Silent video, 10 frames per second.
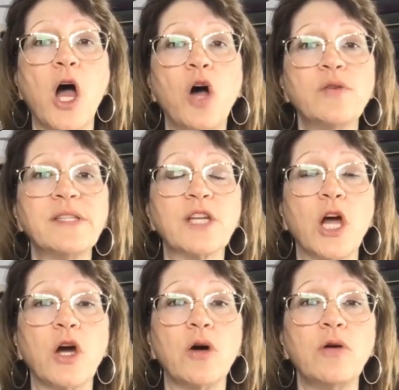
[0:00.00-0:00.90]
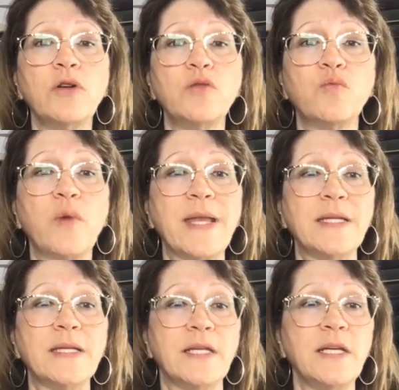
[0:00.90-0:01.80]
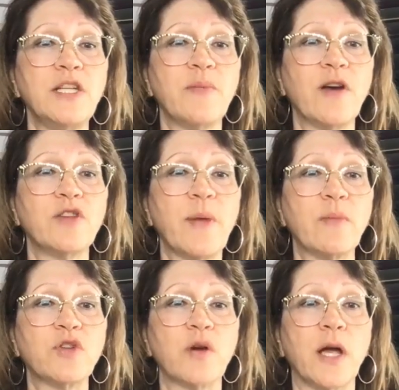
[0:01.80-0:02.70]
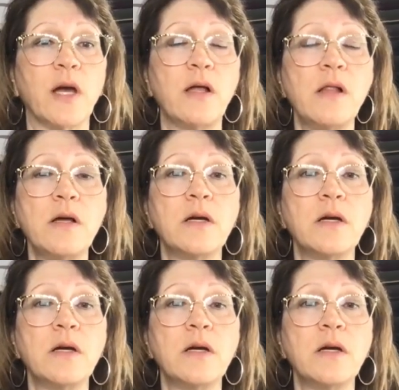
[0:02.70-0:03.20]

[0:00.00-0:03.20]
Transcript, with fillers: Host code Wendy Tamara's Paper Trail.